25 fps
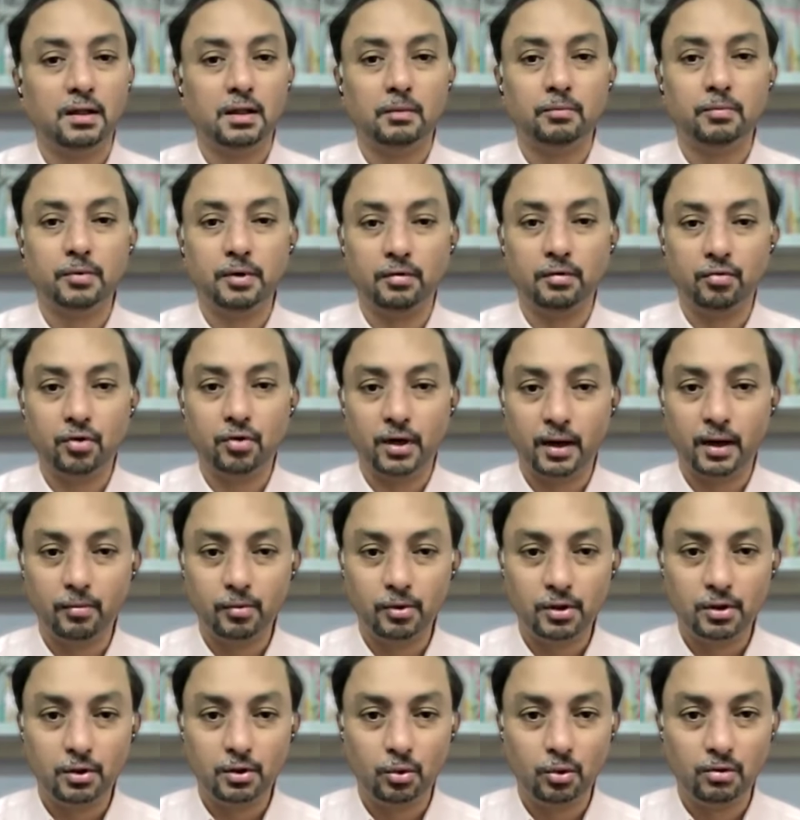If you're
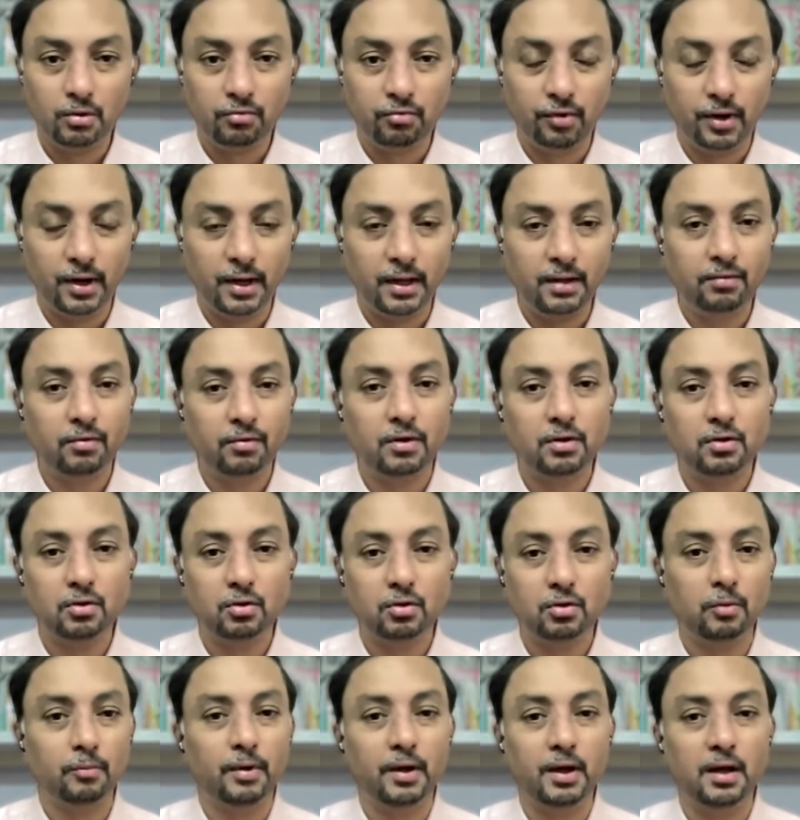able to do it 5,
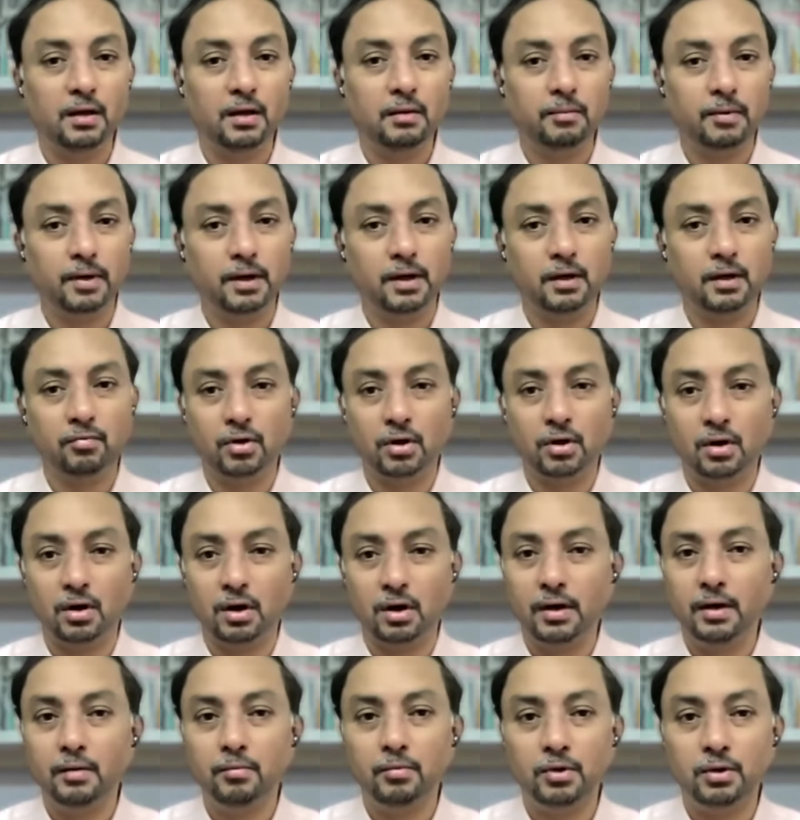so be it. But if you're
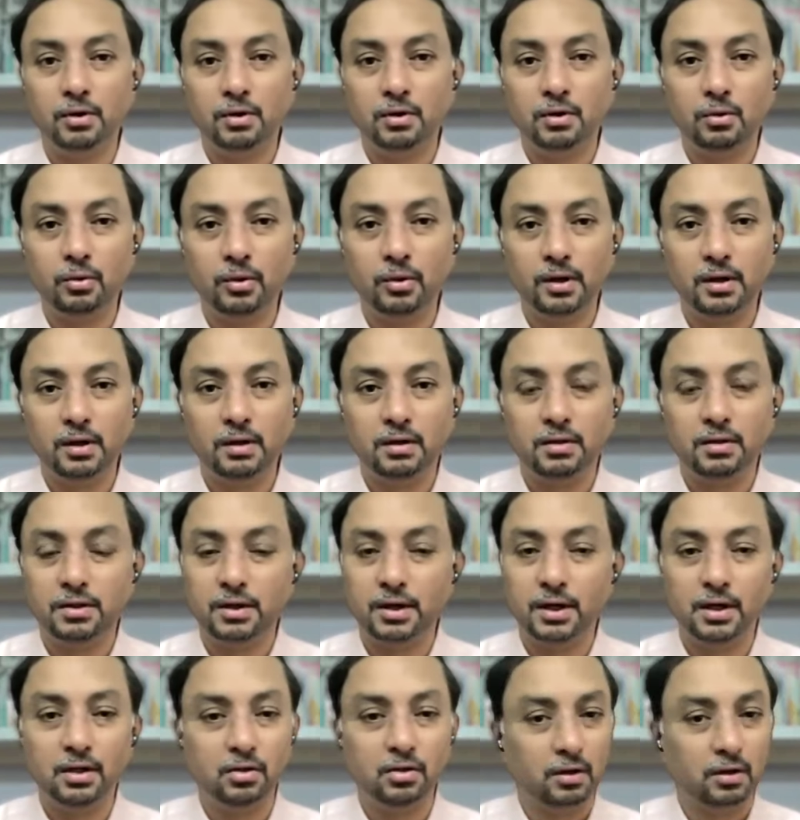not able to do it,
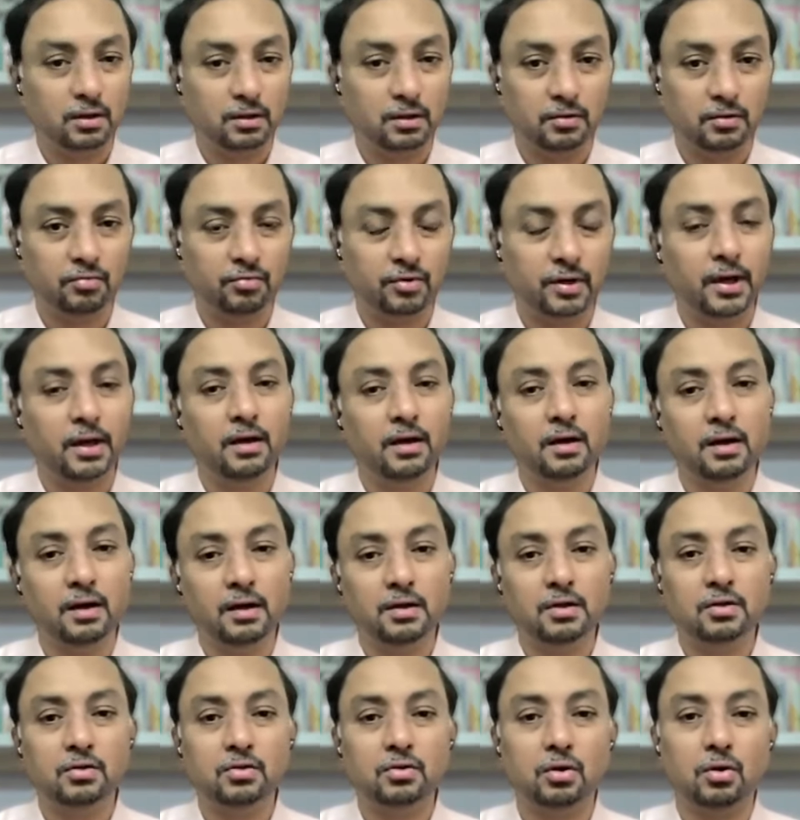3 is also fine.
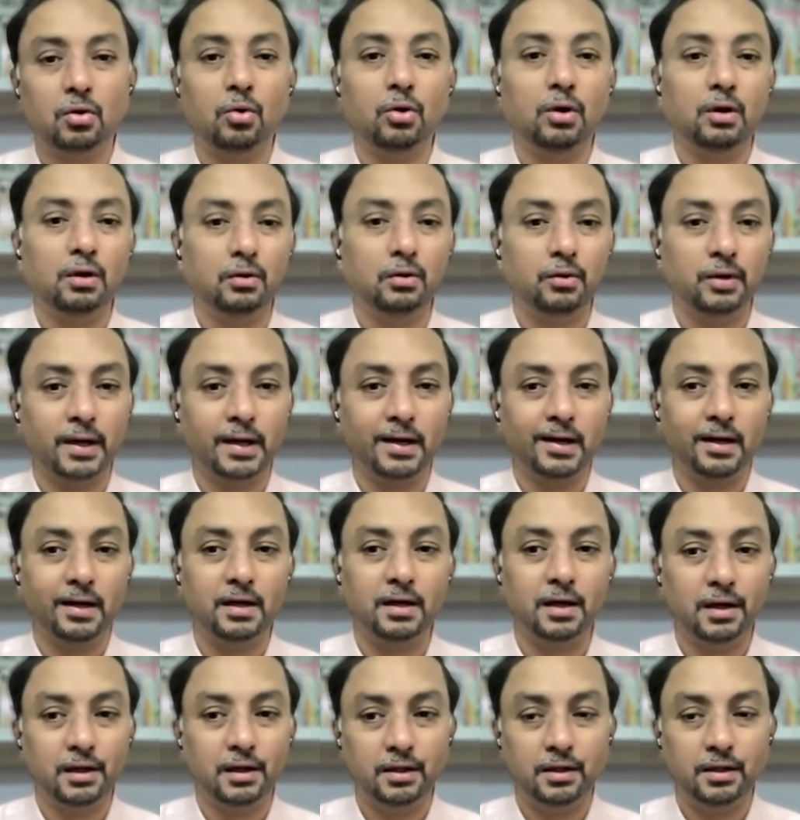Slowly you can
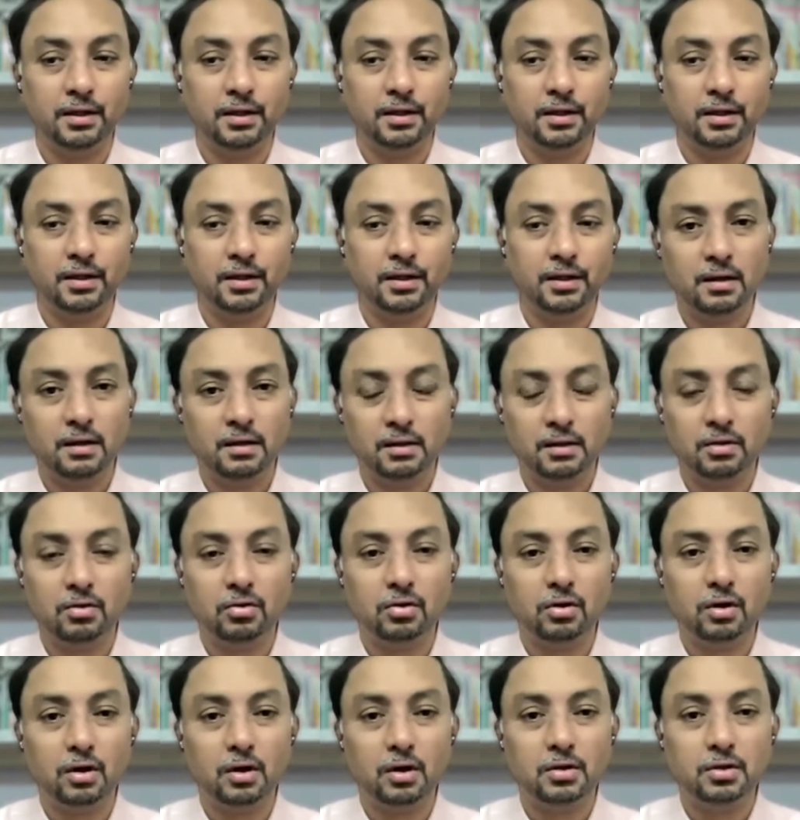increase.
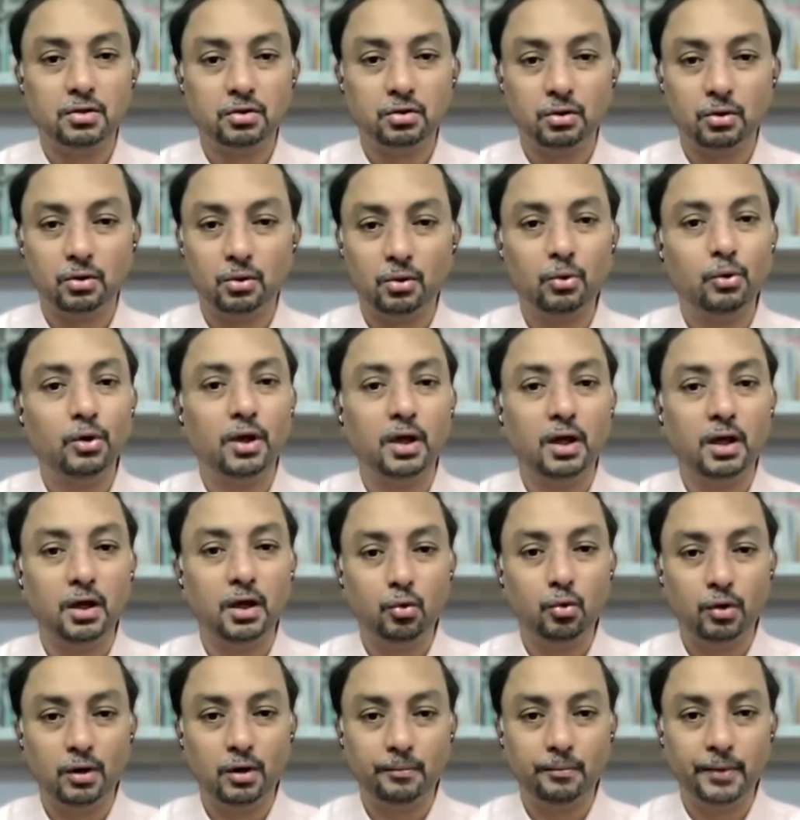This is called slow
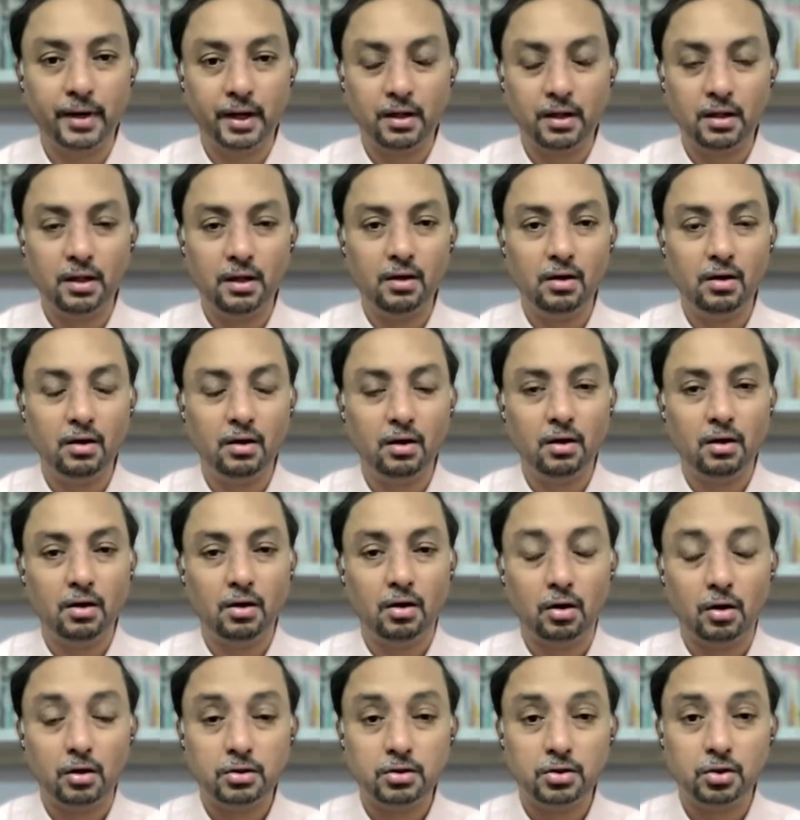equal breathing,
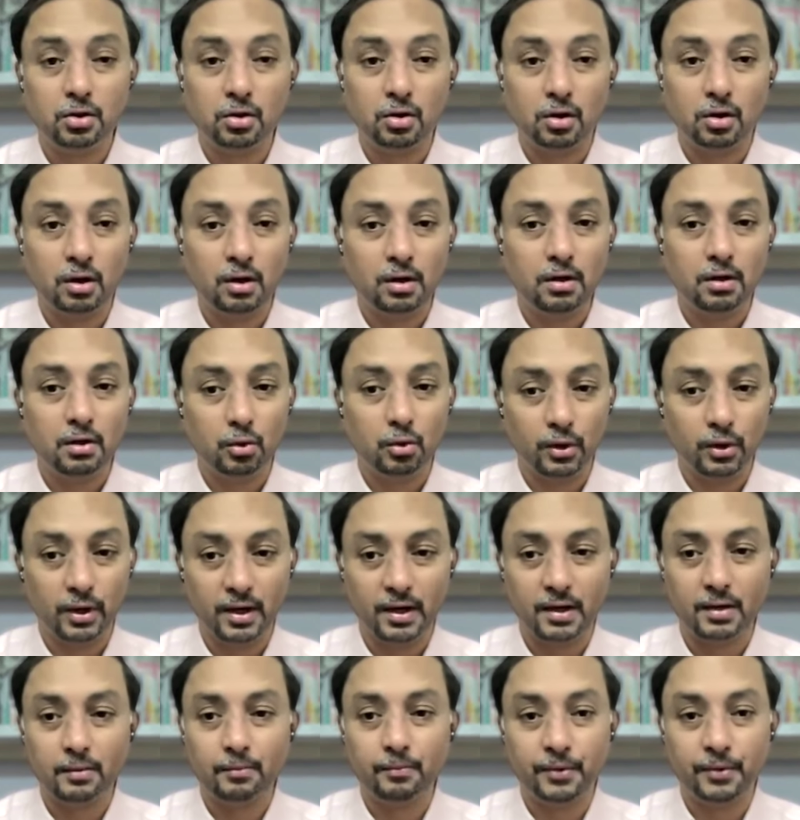also called
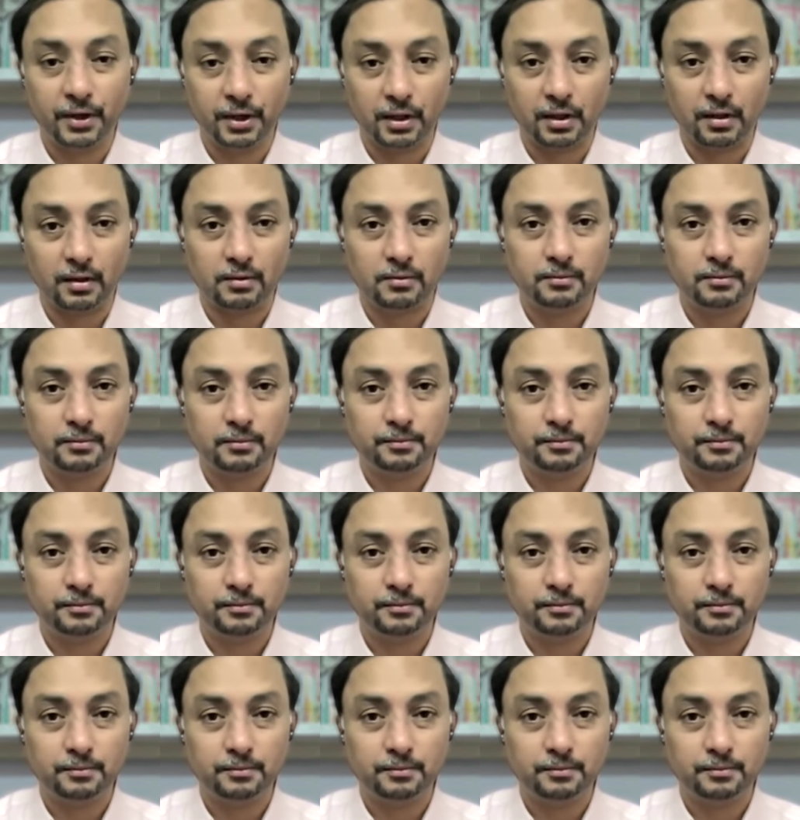coherent breathing.